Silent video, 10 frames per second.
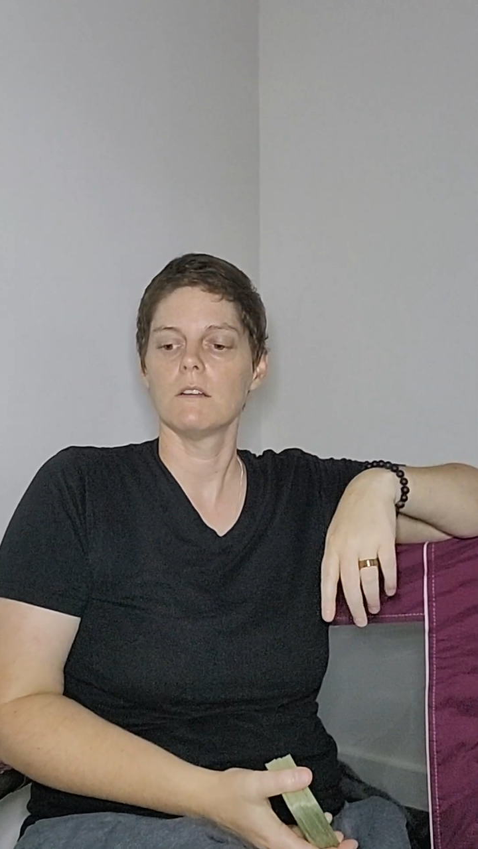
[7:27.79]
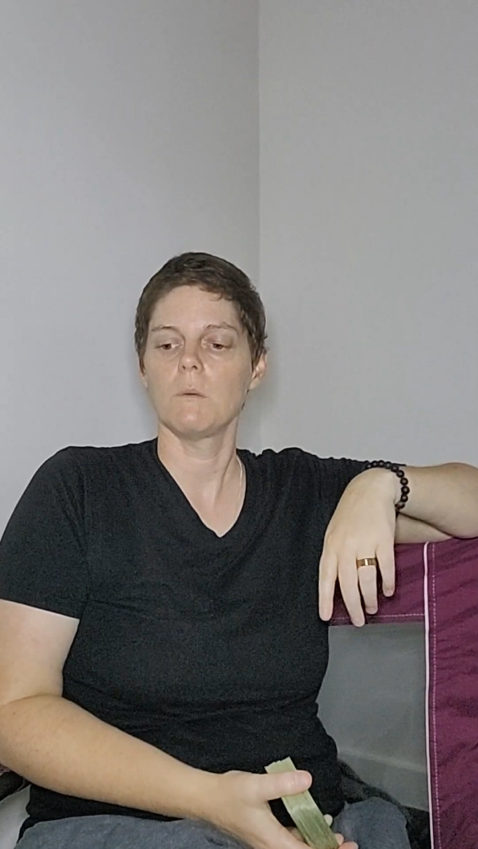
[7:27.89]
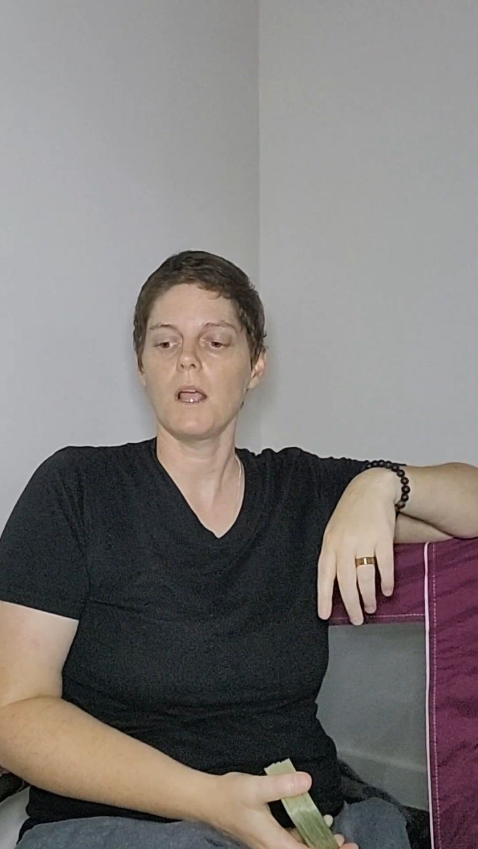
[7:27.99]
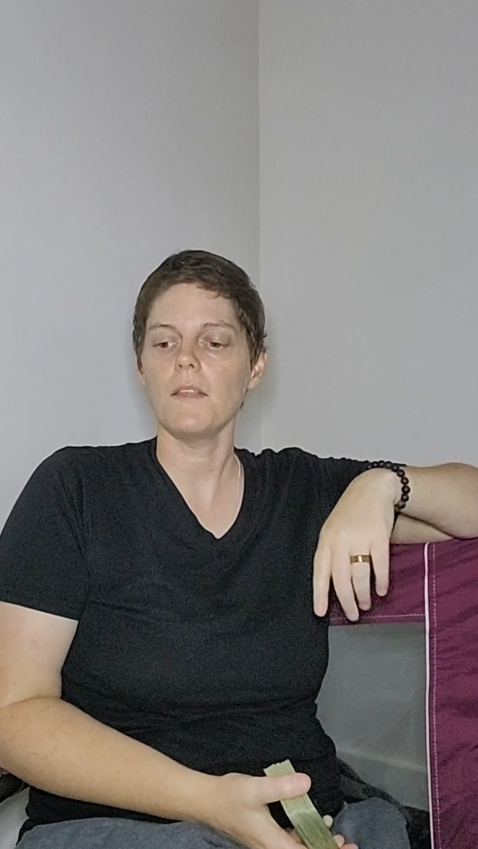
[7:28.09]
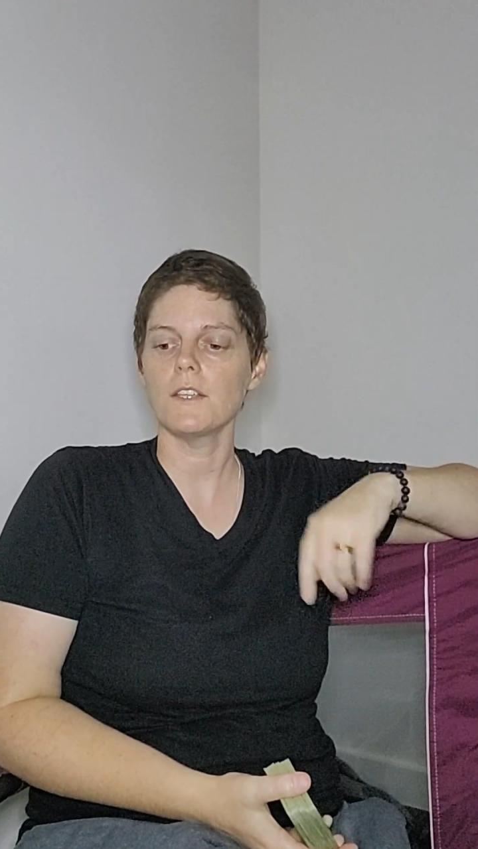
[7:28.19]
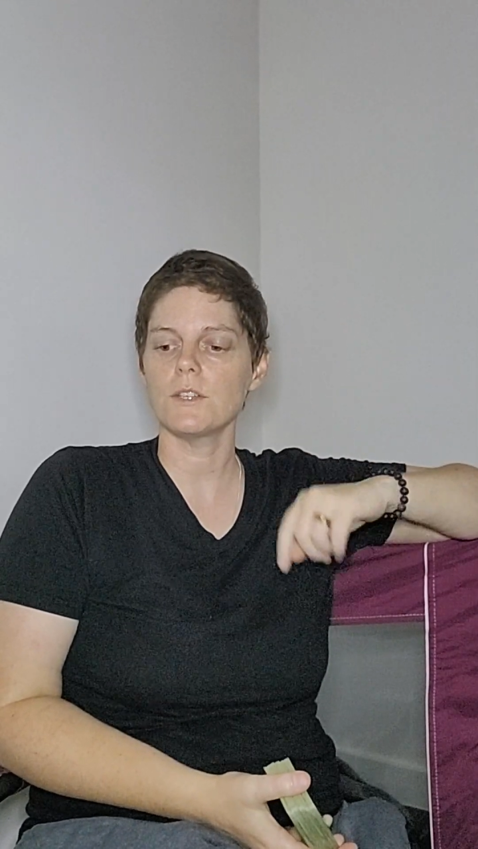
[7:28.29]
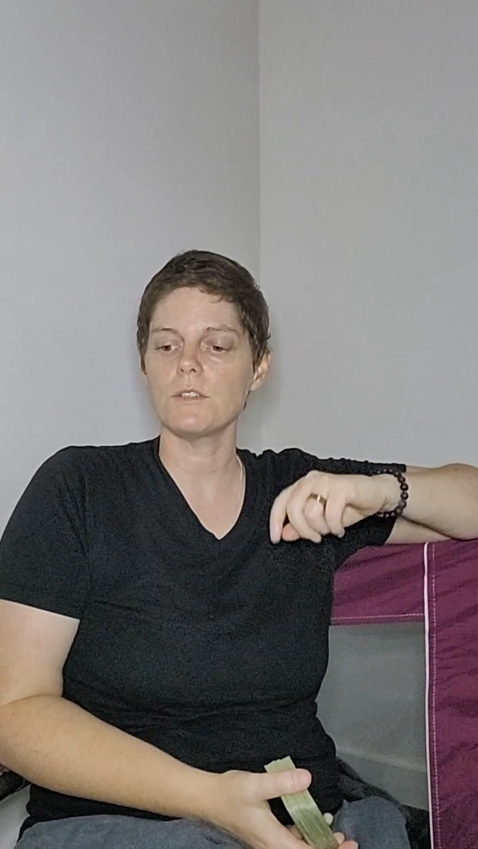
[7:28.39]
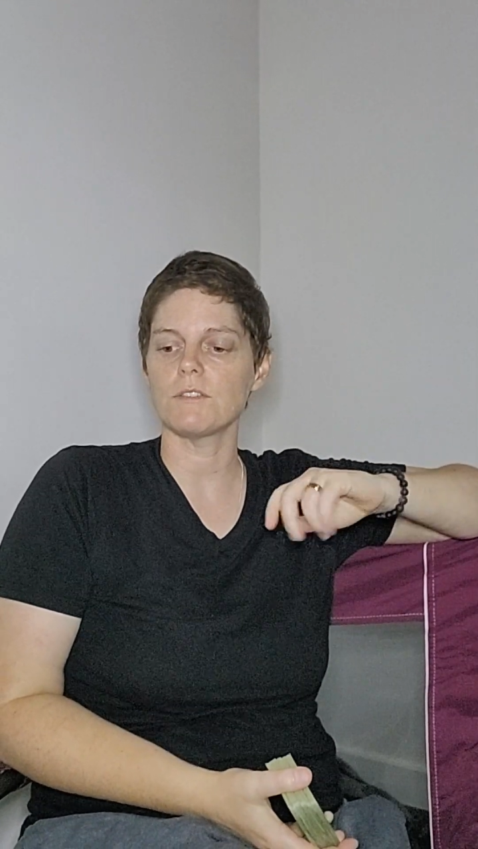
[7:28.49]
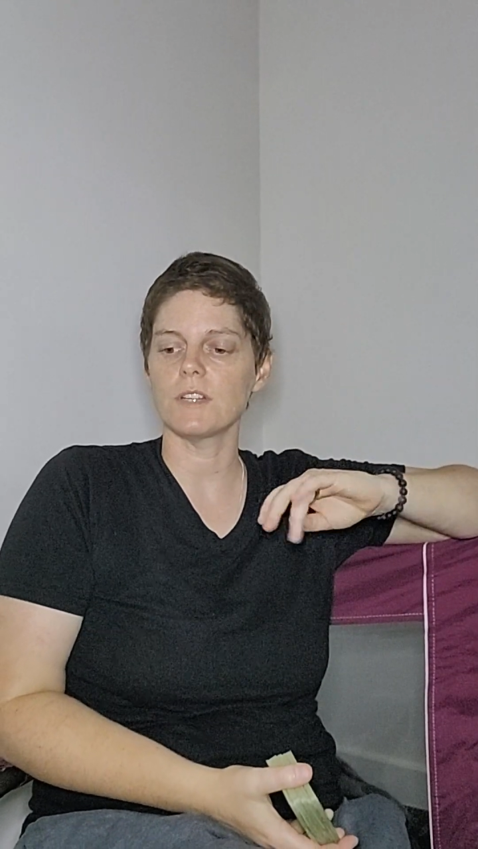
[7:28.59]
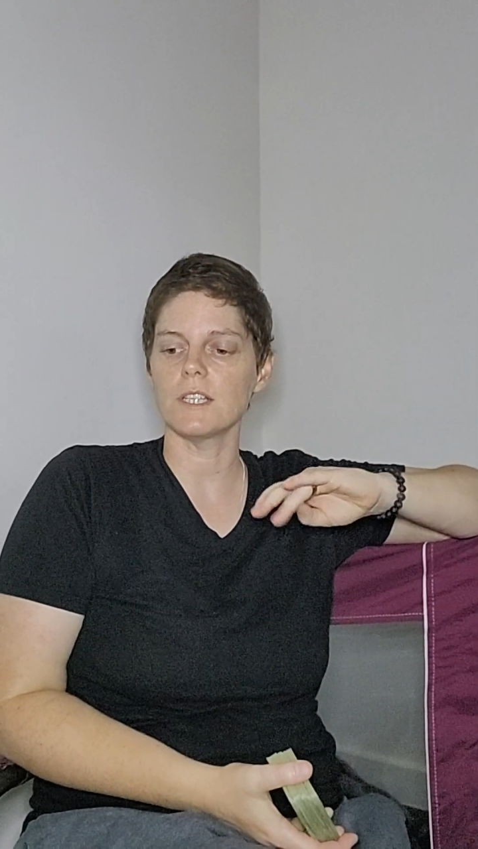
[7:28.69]
Why are they so
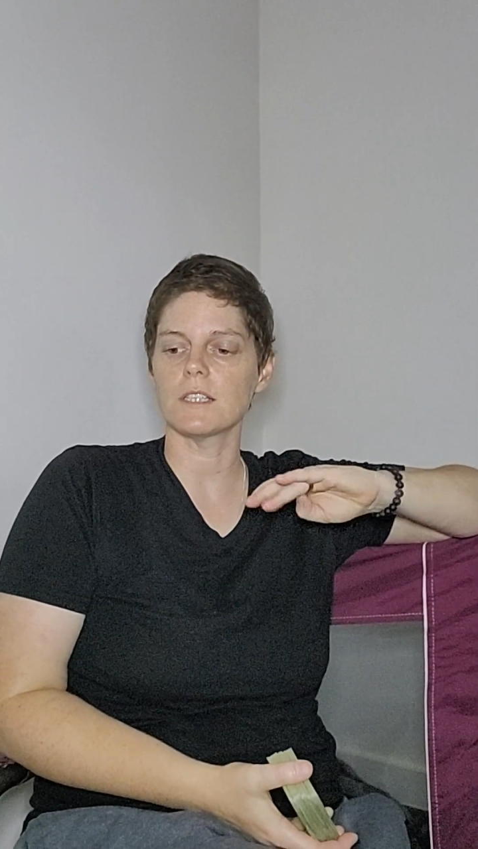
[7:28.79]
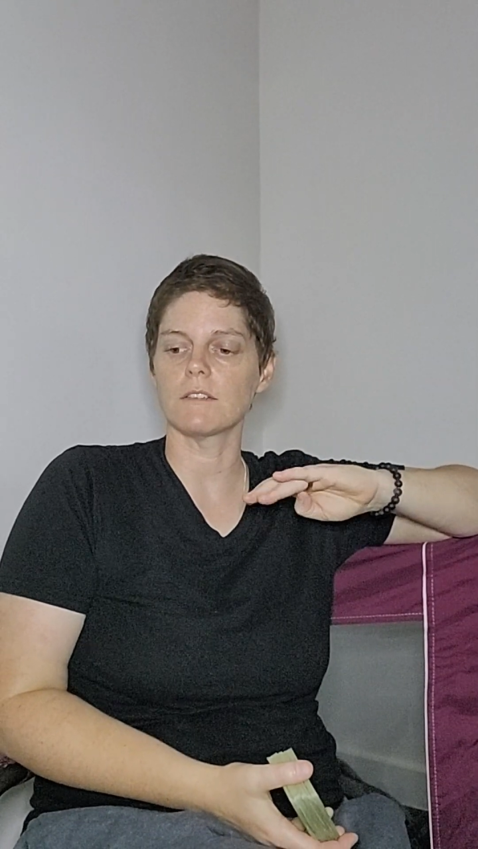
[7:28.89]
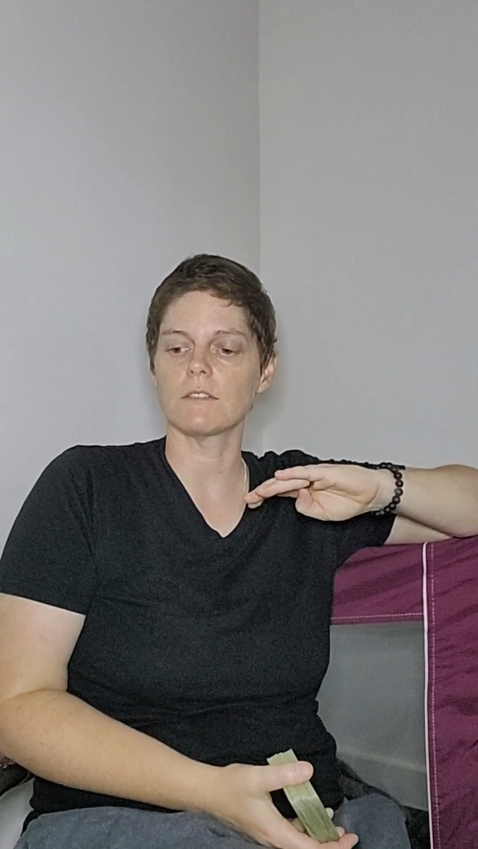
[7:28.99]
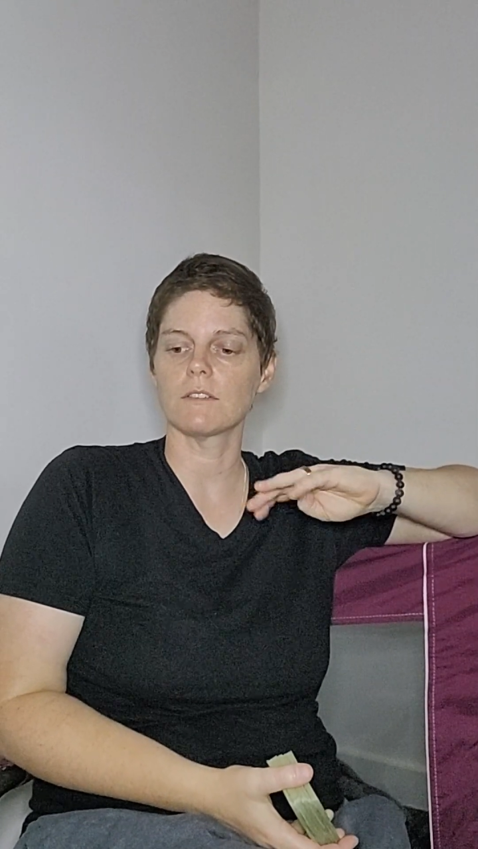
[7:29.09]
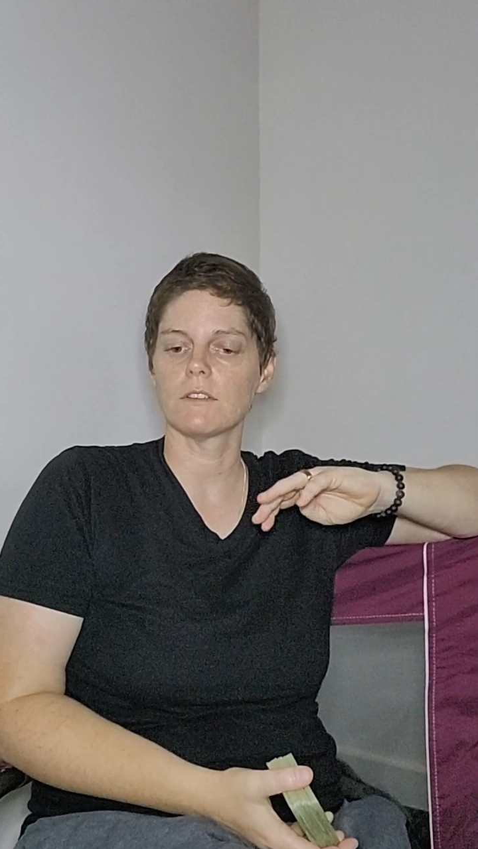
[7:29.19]
defensive?